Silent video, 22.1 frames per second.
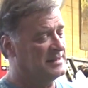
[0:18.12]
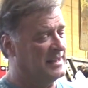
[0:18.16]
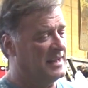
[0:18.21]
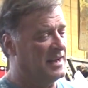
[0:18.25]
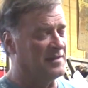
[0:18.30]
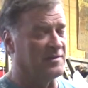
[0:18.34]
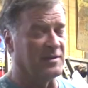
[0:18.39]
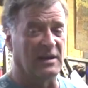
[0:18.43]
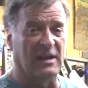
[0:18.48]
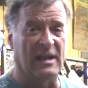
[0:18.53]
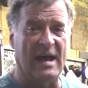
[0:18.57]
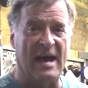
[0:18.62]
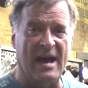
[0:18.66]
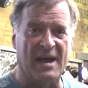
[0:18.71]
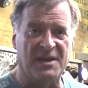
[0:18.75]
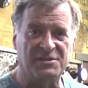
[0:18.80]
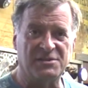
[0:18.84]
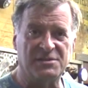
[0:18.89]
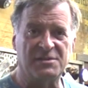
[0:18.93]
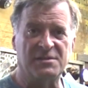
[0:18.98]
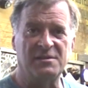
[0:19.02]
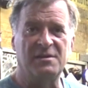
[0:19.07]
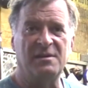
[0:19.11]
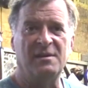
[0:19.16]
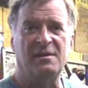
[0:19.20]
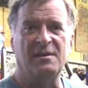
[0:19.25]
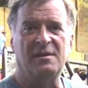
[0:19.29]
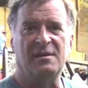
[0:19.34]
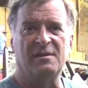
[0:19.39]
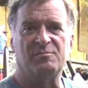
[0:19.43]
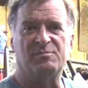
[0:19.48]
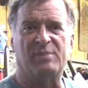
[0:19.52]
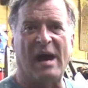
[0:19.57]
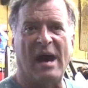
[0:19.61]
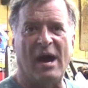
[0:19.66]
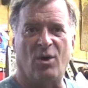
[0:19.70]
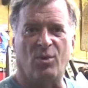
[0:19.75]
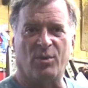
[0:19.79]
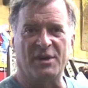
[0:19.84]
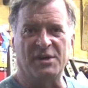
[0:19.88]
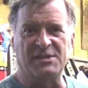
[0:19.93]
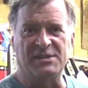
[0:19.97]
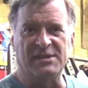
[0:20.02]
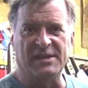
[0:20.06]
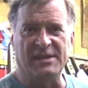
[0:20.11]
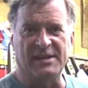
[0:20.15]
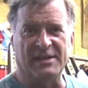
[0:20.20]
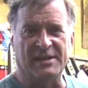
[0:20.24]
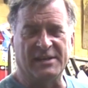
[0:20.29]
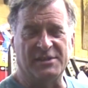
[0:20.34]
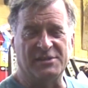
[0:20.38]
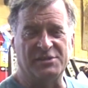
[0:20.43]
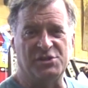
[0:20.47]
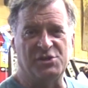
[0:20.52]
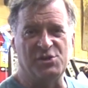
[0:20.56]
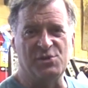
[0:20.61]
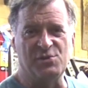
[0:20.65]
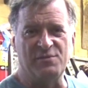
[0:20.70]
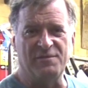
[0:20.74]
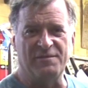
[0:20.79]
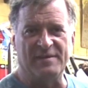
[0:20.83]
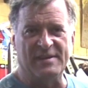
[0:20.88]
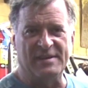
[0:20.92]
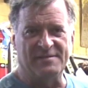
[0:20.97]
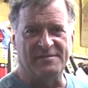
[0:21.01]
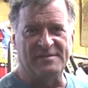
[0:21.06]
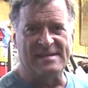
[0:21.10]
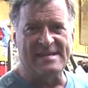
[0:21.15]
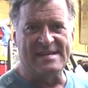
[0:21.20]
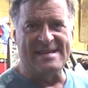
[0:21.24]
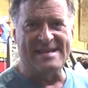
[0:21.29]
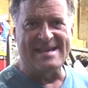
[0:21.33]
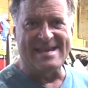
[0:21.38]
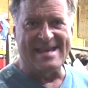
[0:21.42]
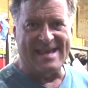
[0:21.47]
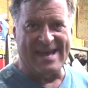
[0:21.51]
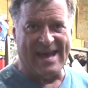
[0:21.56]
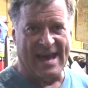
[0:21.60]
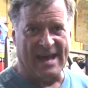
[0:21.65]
the Everlast PowerTIG two fifty E